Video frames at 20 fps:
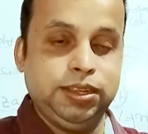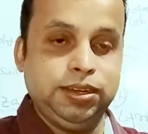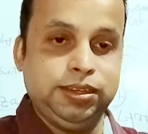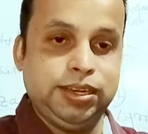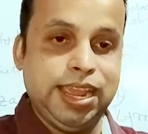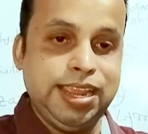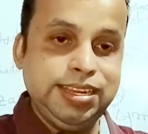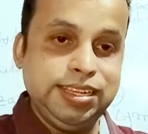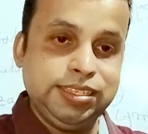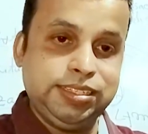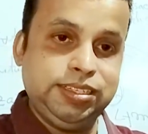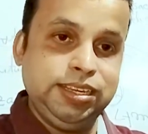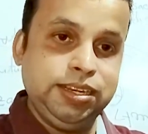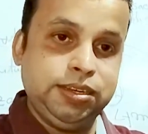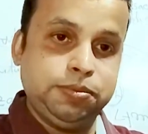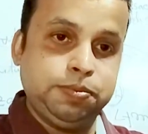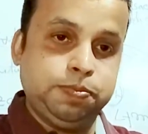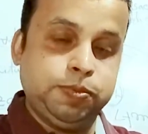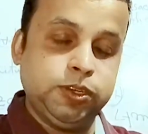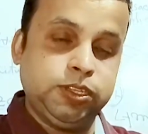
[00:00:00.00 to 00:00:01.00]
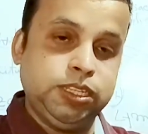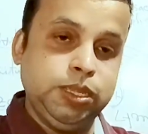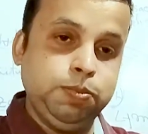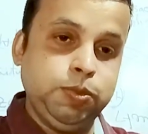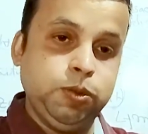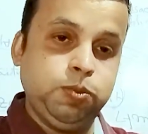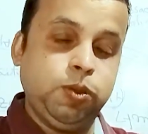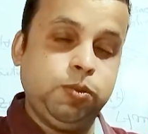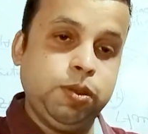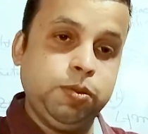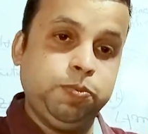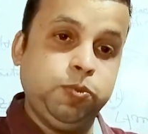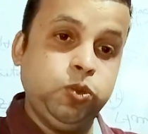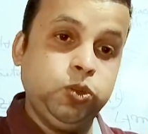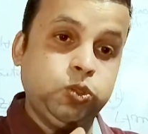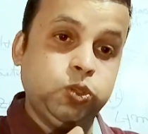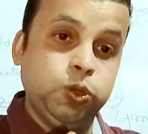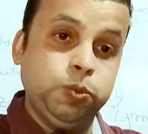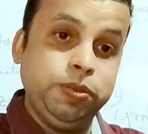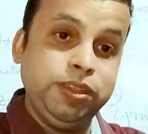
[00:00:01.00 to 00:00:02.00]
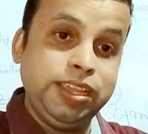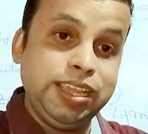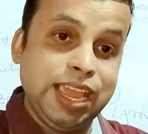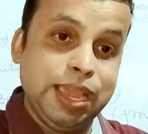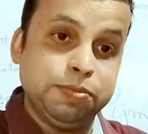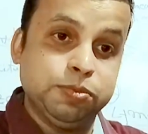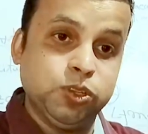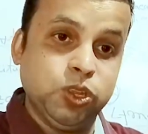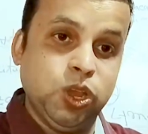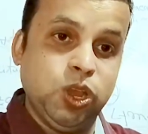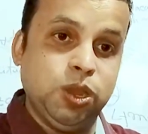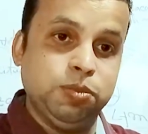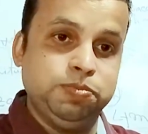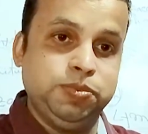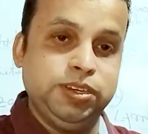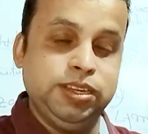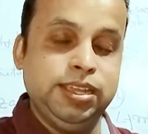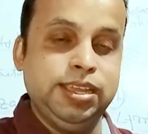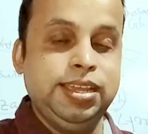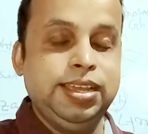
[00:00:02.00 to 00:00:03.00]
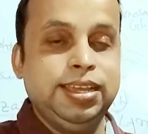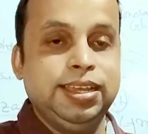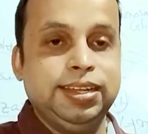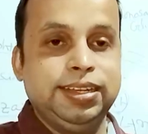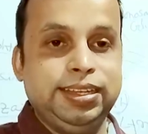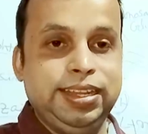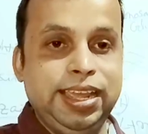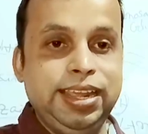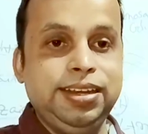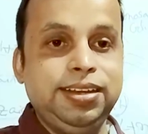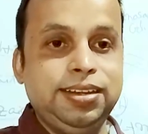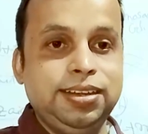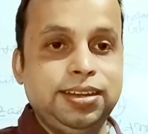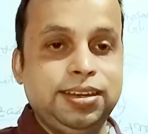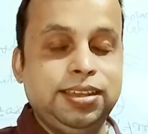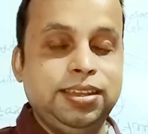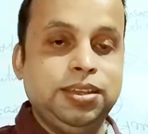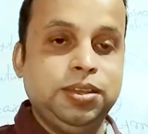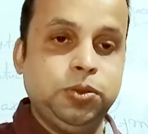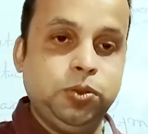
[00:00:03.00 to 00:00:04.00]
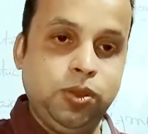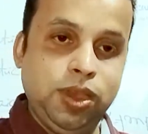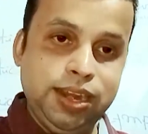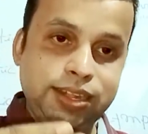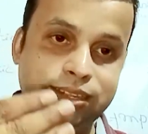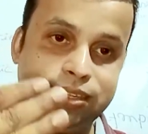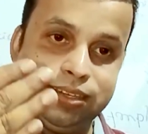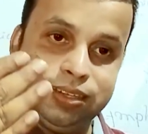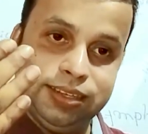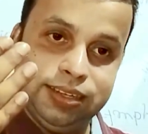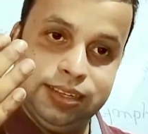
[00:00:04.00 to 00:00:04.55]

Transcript: digested simple form of food should be absorbed, then what?